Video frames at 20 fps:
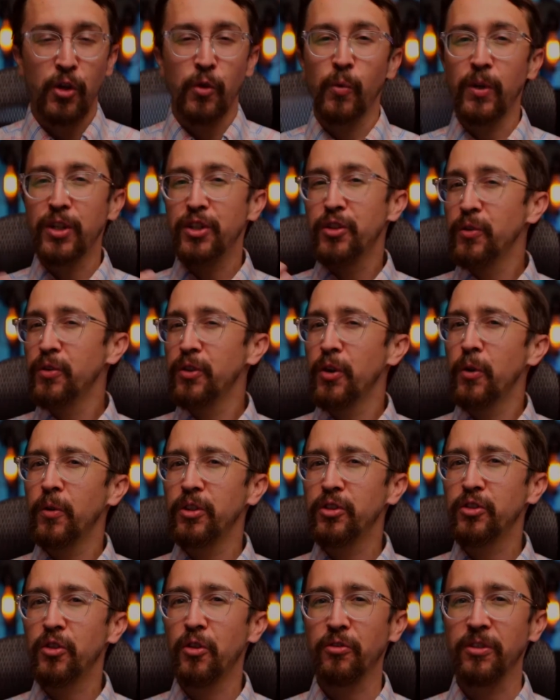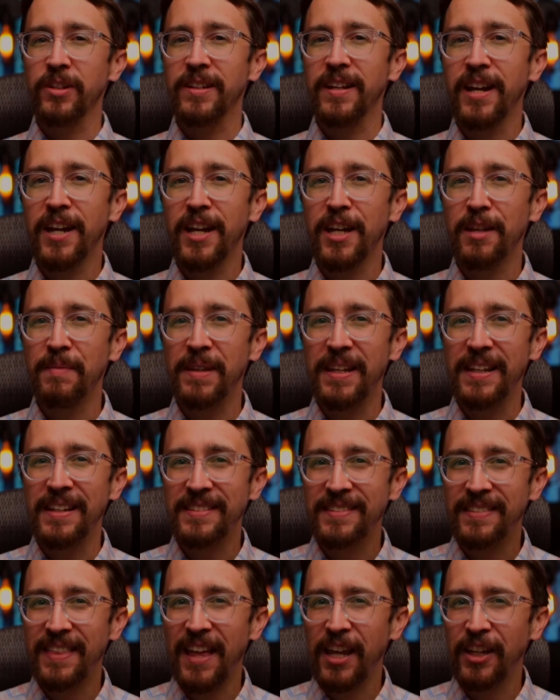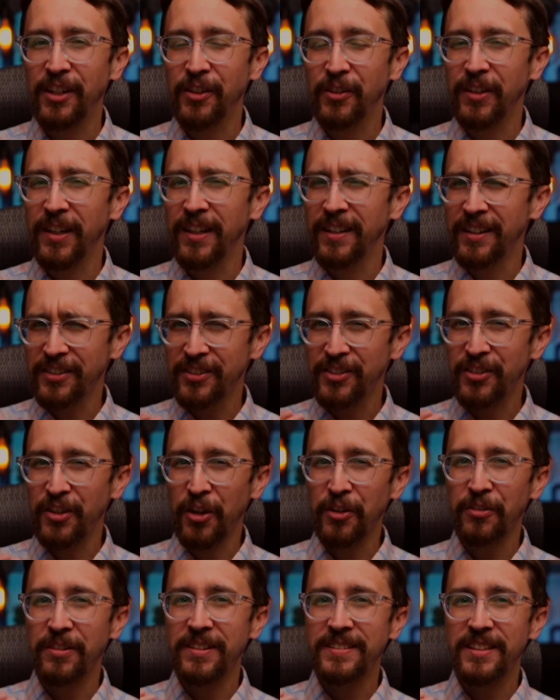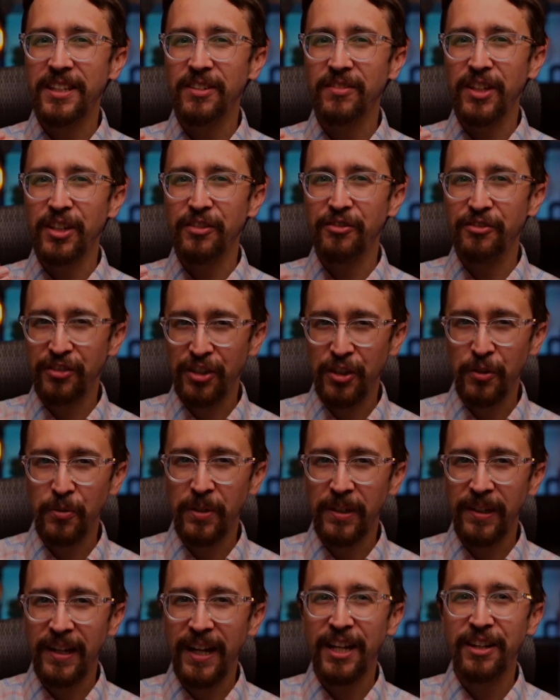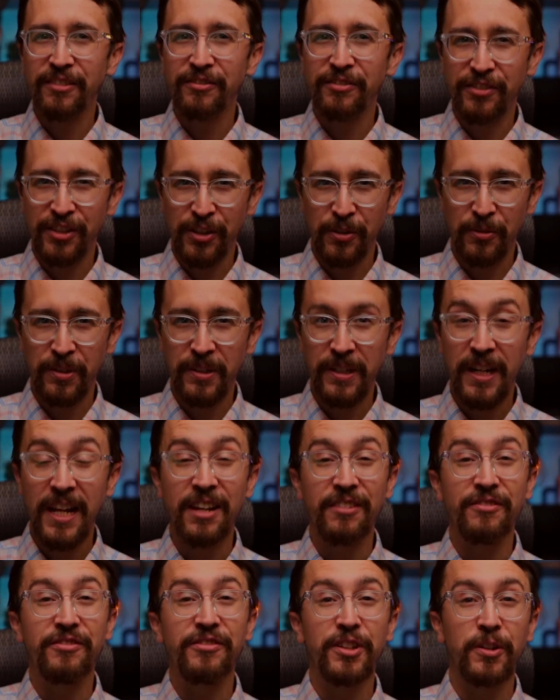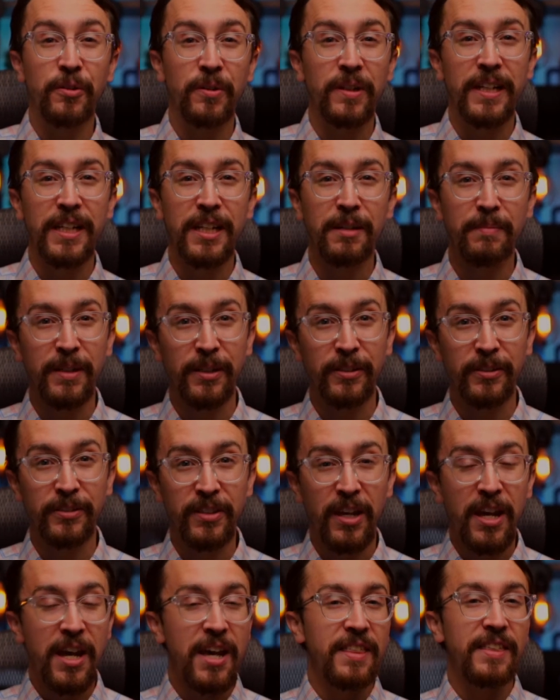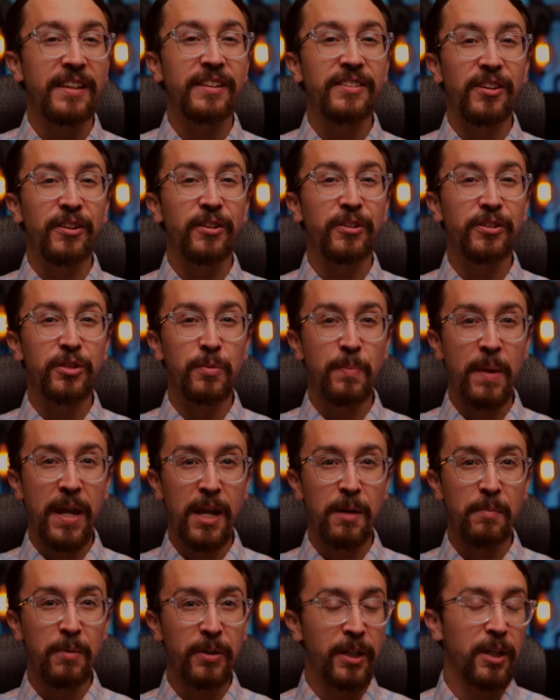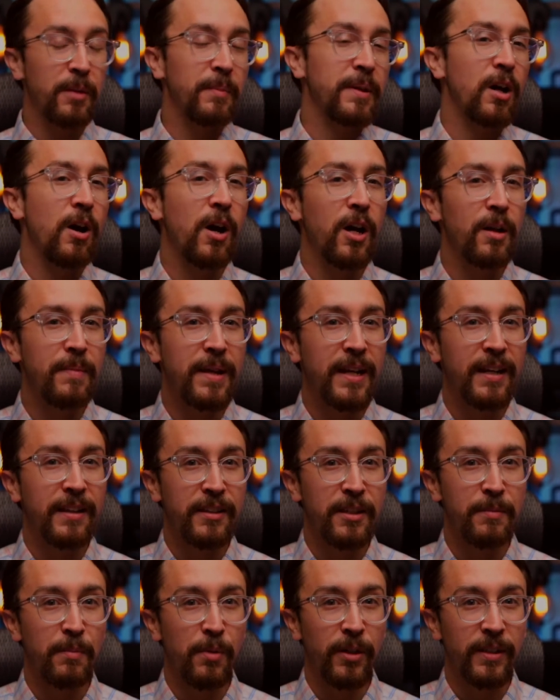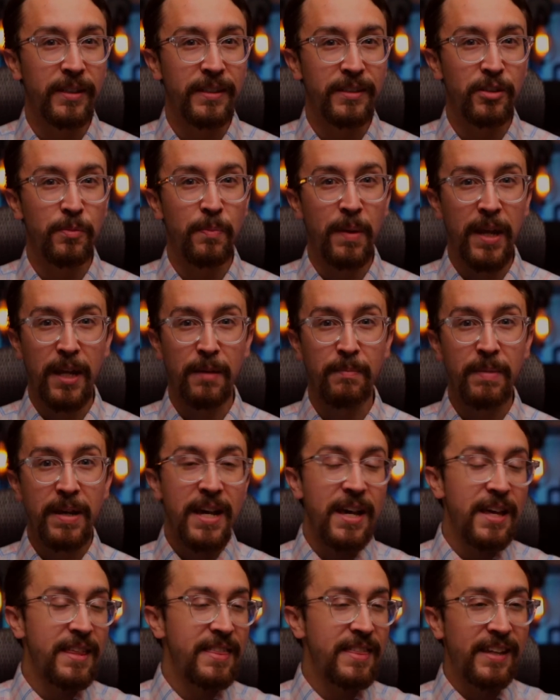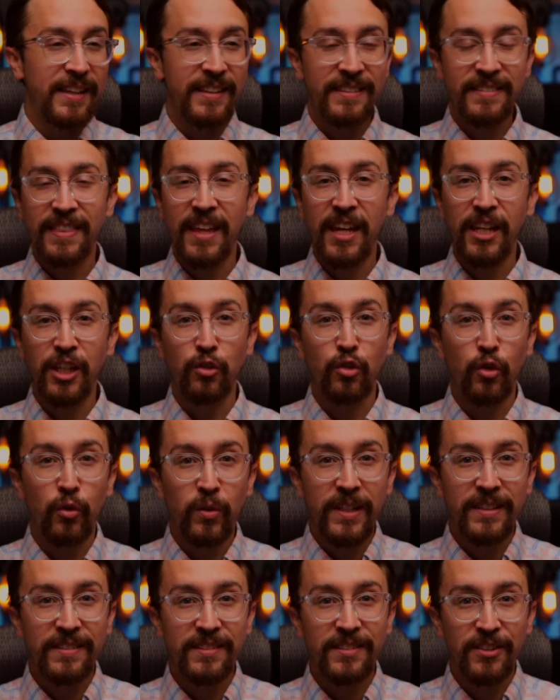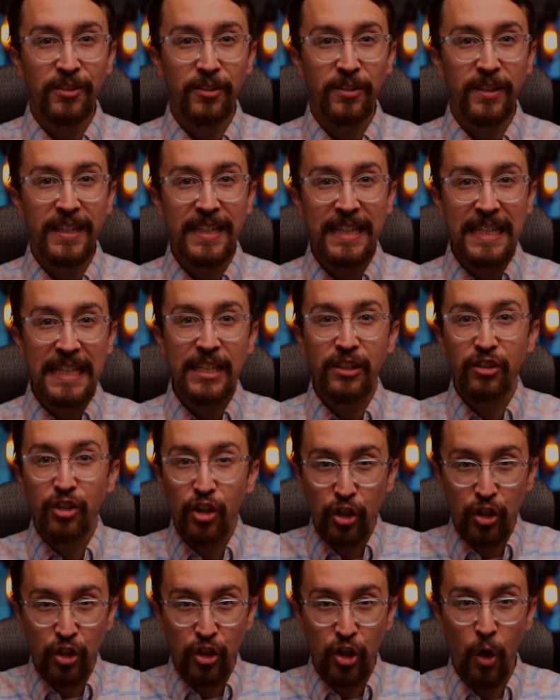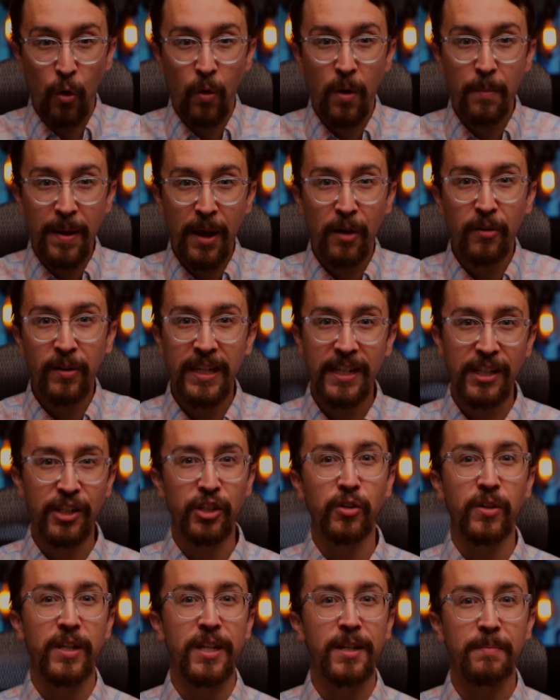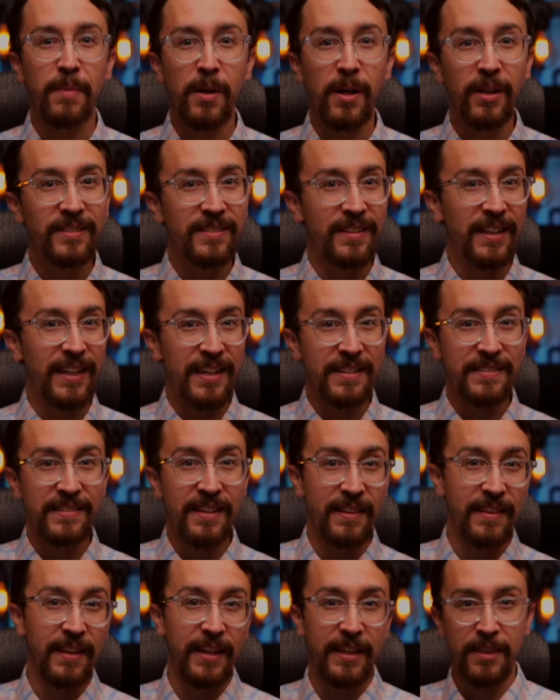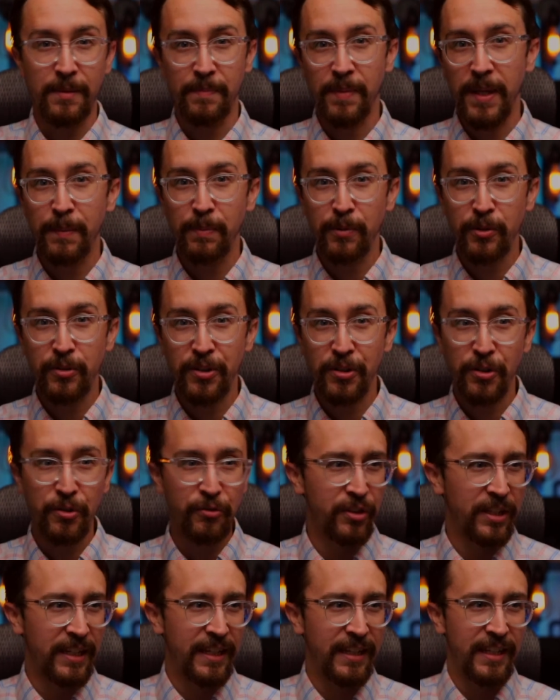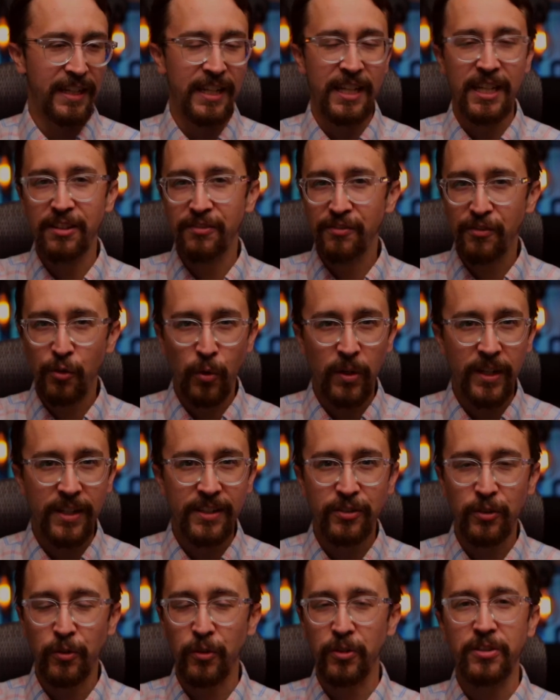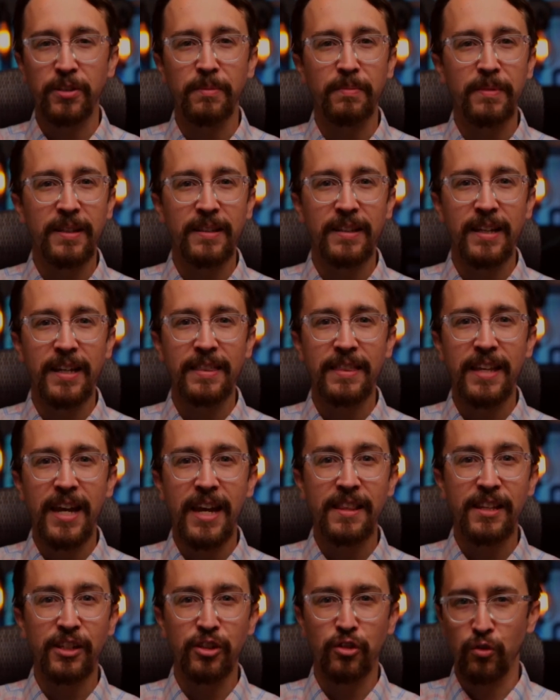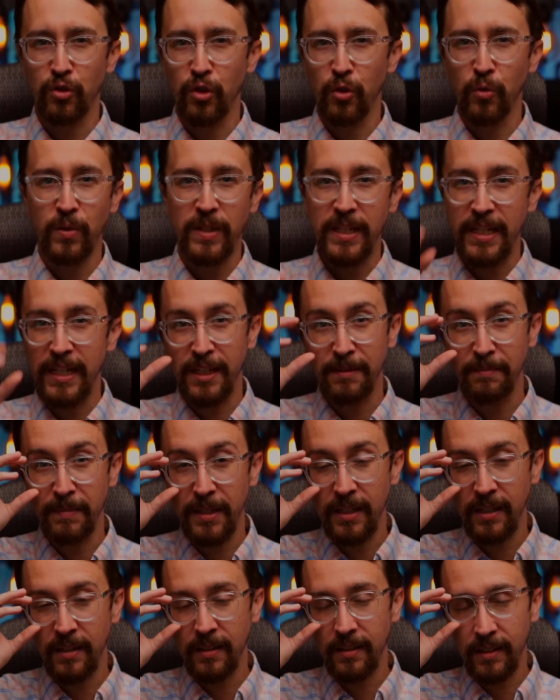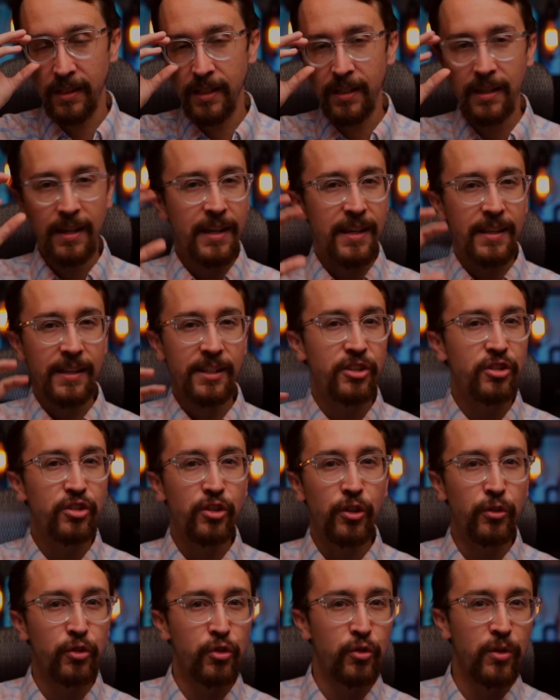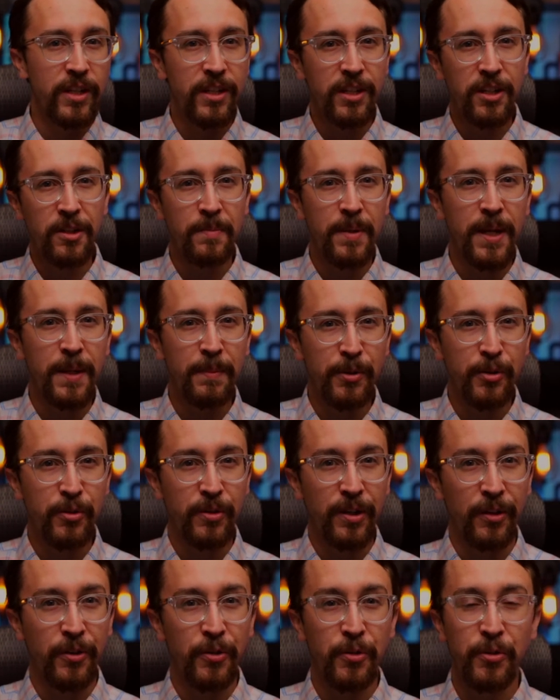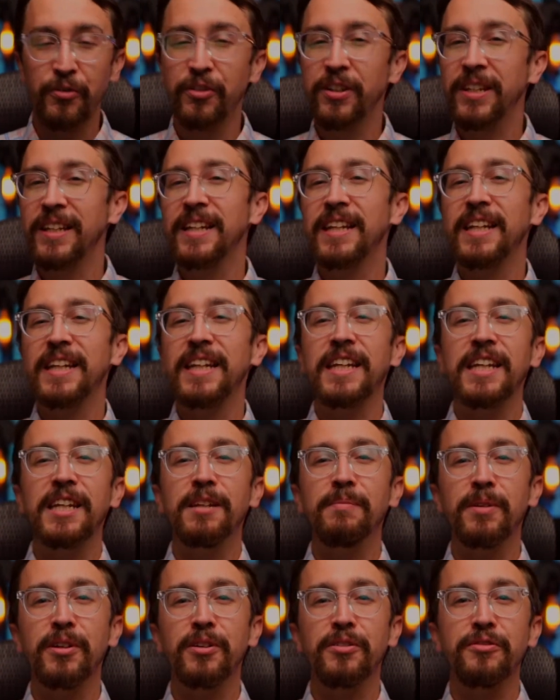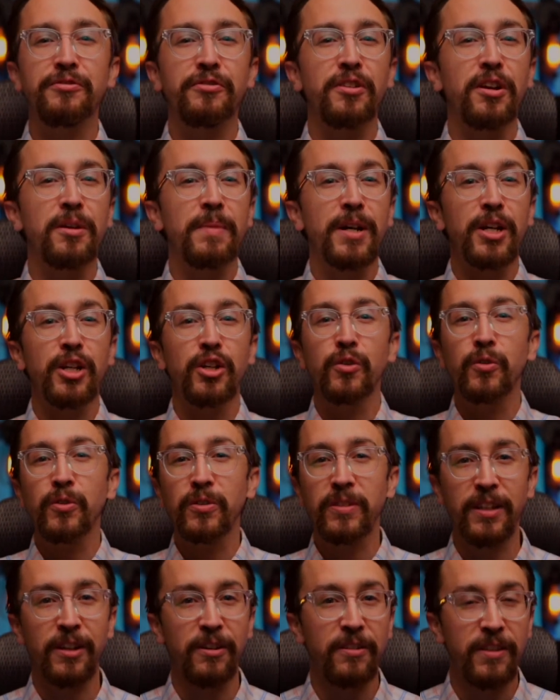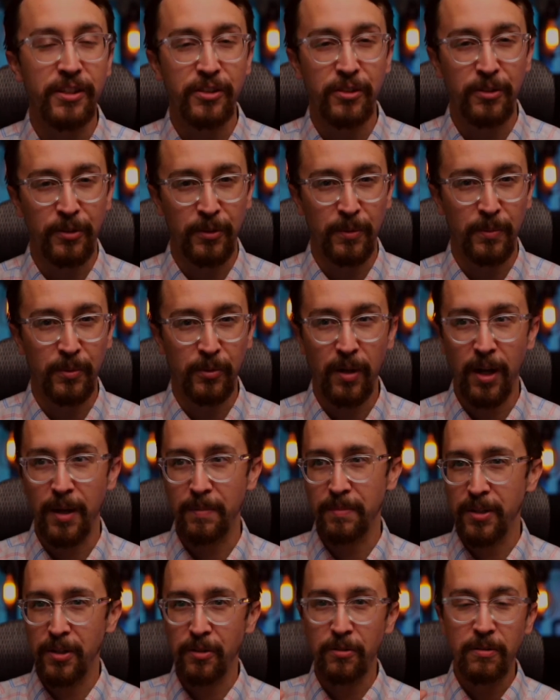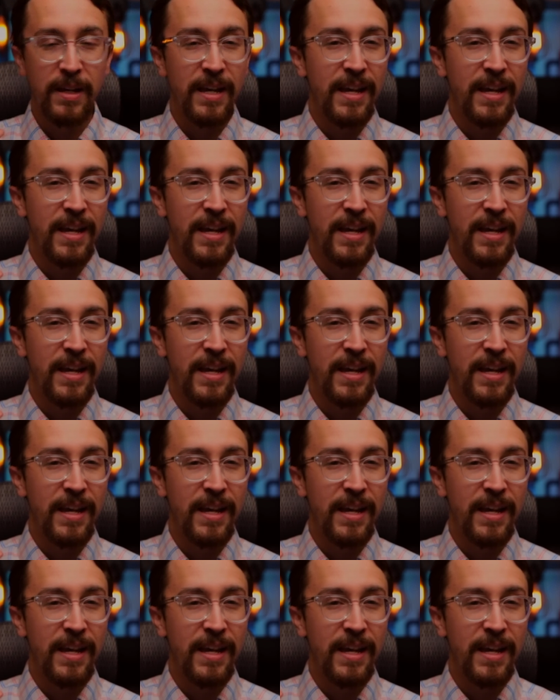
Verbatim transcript: what you'll notice over time is that you're going to start receiving fewer and fewer and fewer emails. Things that are spam are going to be automatically marked as spam. Things that you don't necessarily need to know about in your inbox, like I said, like the paper trail, if you get an invoice or something like that that you don't need immediately, that just goes straight to your paper trail. Or if you get an email from a newsletter that you're subscribed to,